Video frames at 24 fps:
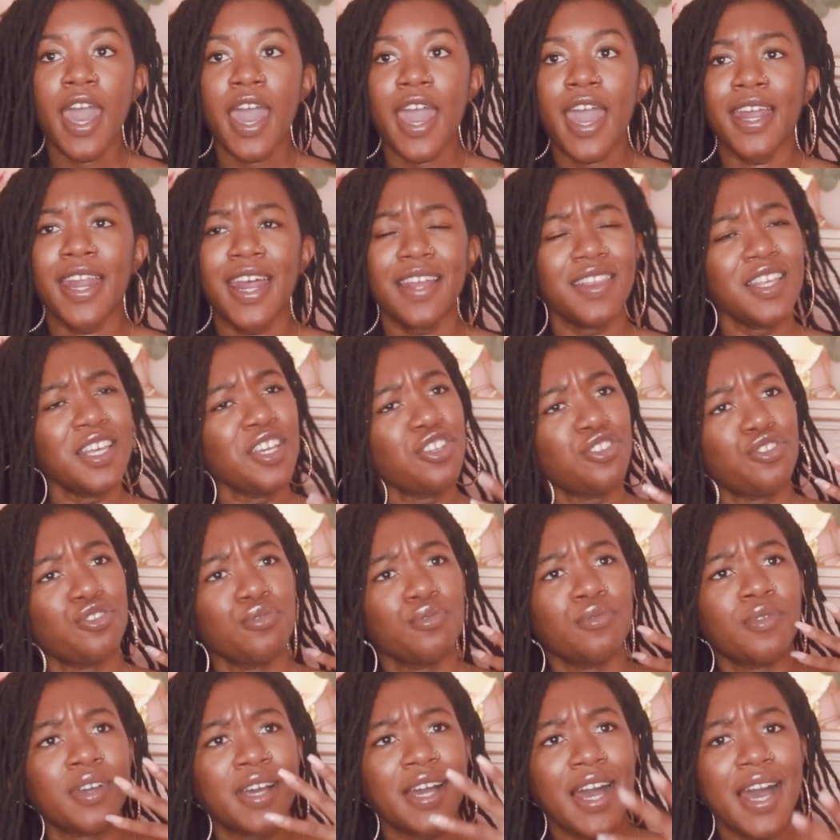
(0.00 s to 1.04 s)
And I think
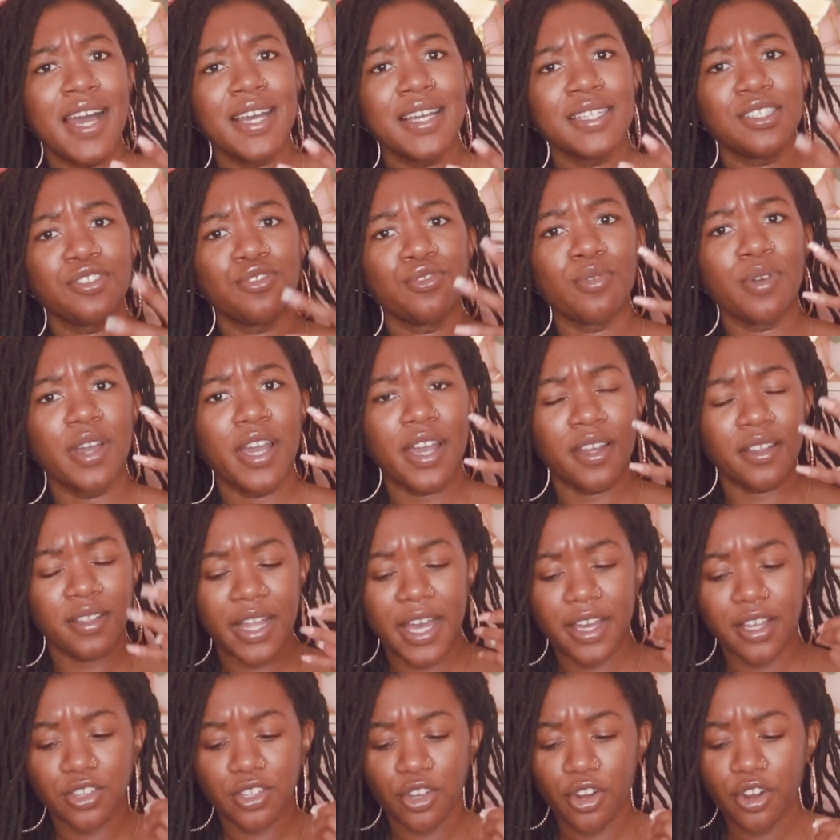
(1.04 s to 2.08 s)
you guys, you
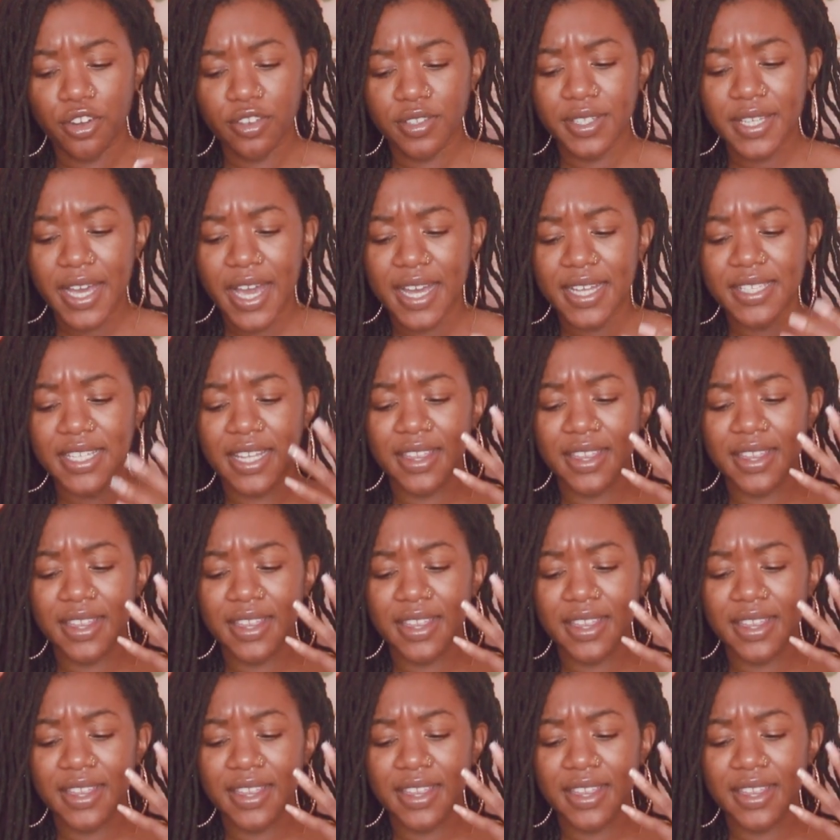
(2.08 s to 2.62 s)
like the earth signs,